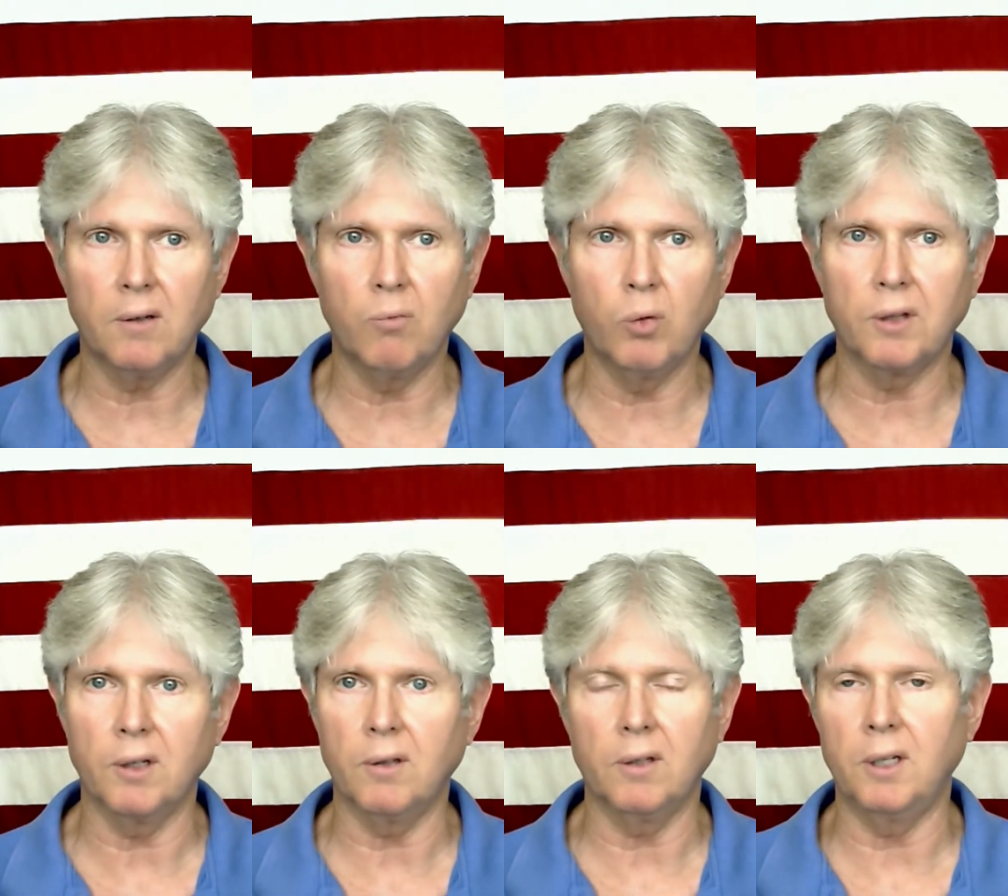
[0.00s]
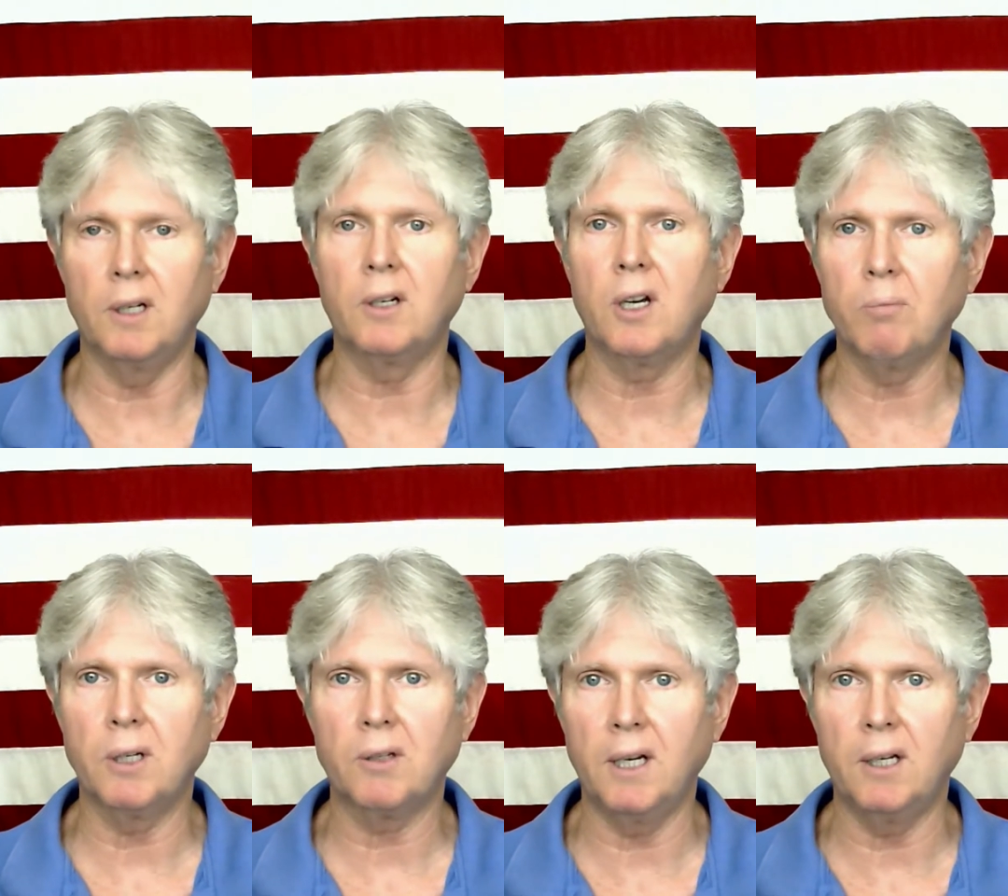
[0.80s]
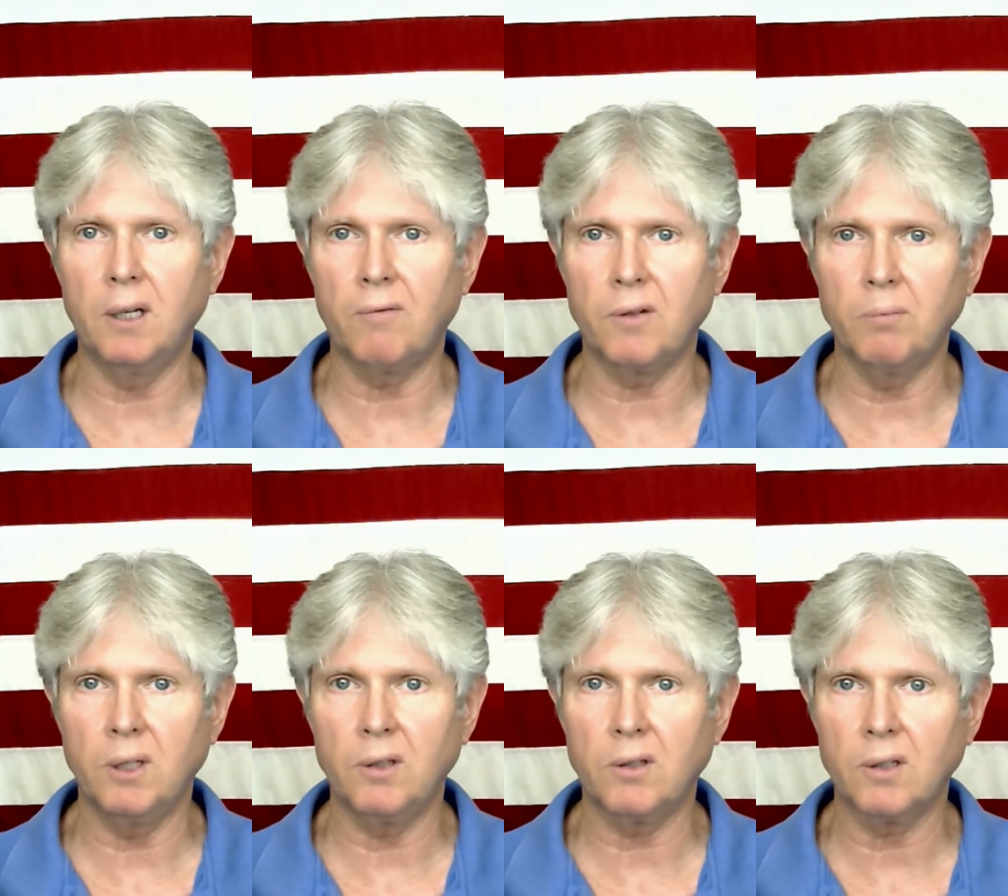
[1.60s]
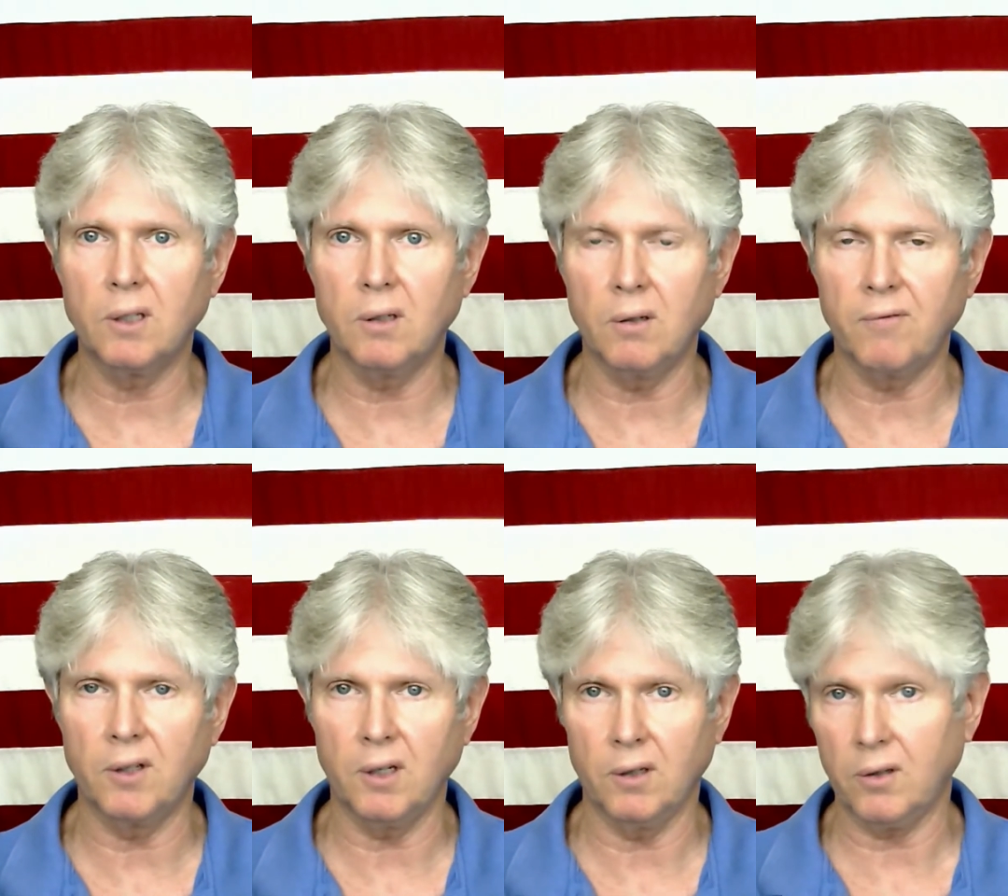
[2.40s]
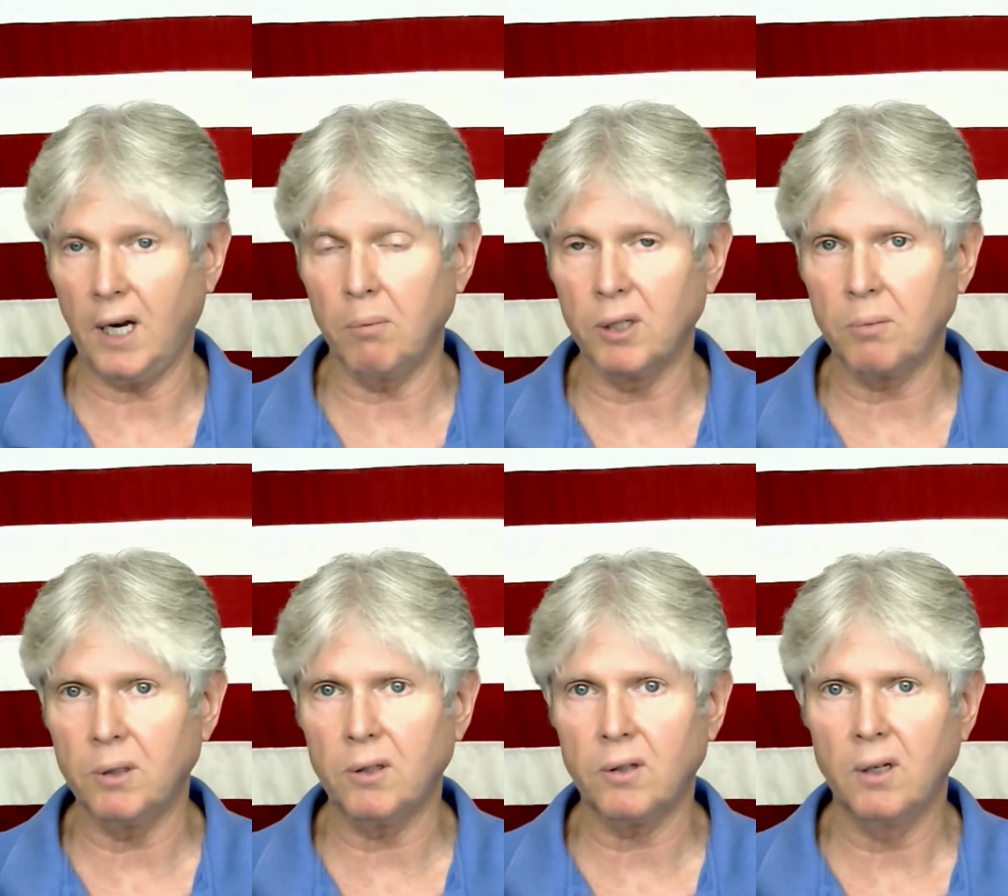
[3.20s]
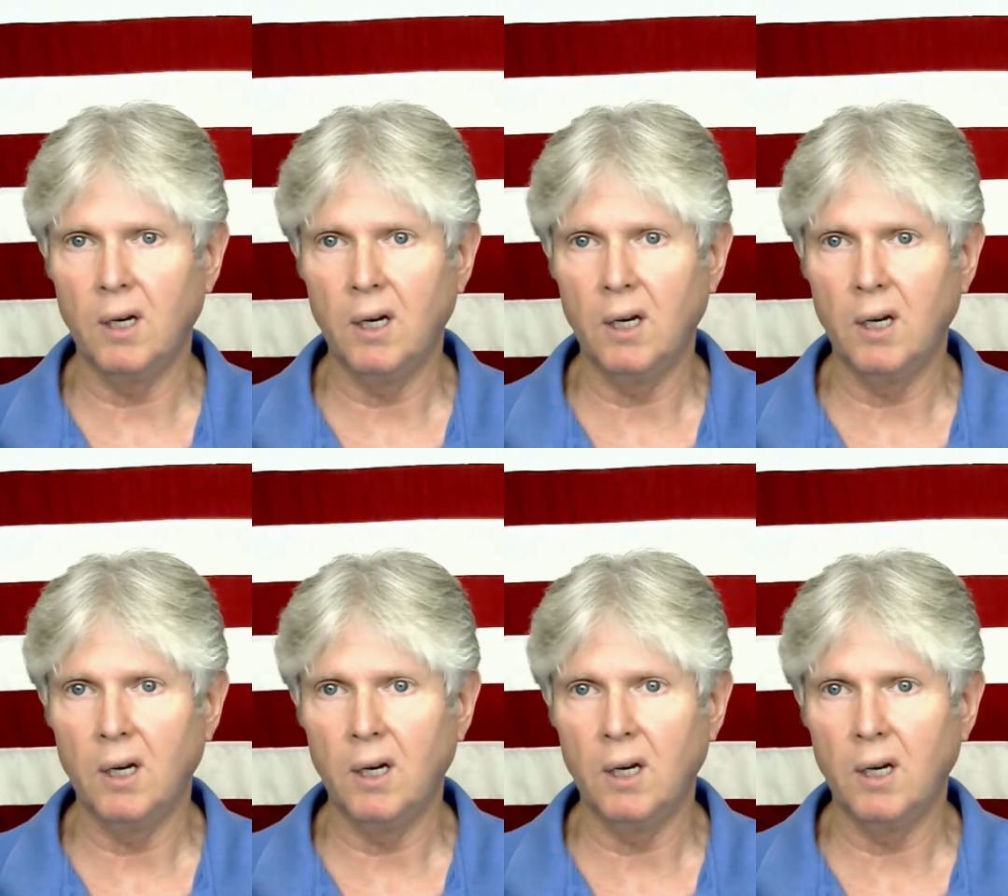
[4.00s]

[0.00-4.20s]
with the income that they get from these establishments.